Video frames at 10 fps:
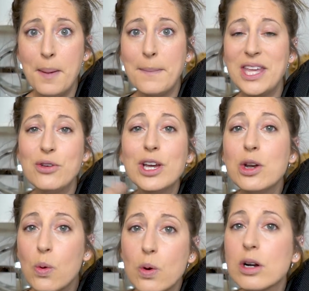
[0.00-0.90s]
but you
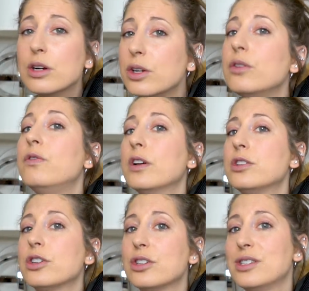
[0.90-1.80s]
can order new
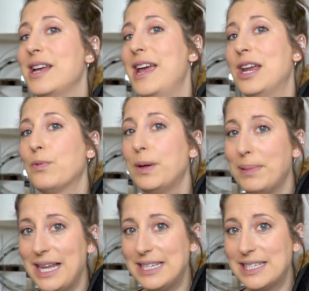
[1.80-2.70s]
filters and
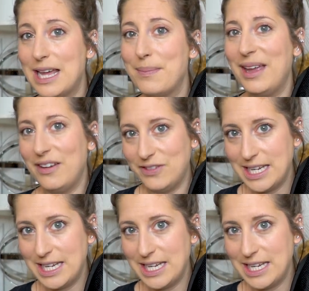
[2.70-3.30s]
replace them if